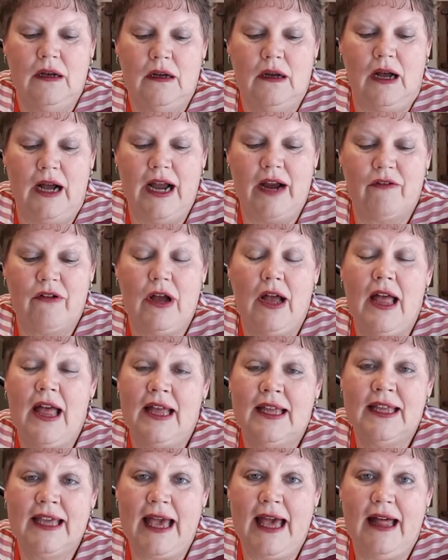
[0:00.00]
Ira
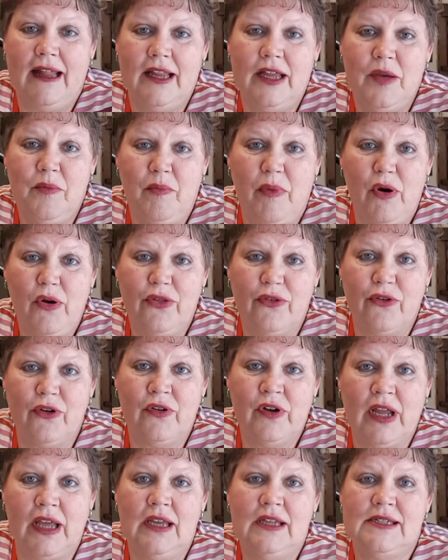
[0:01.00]
and Callie both
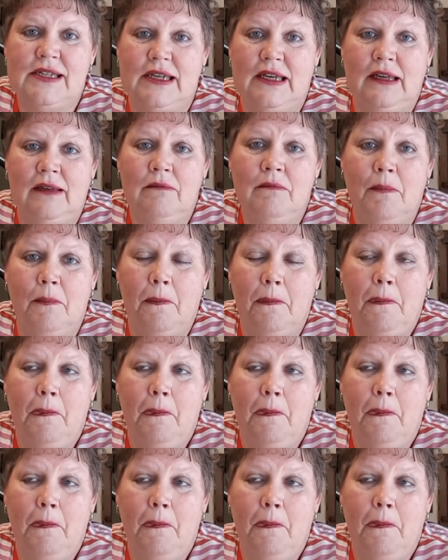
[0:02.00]
turned eighteen.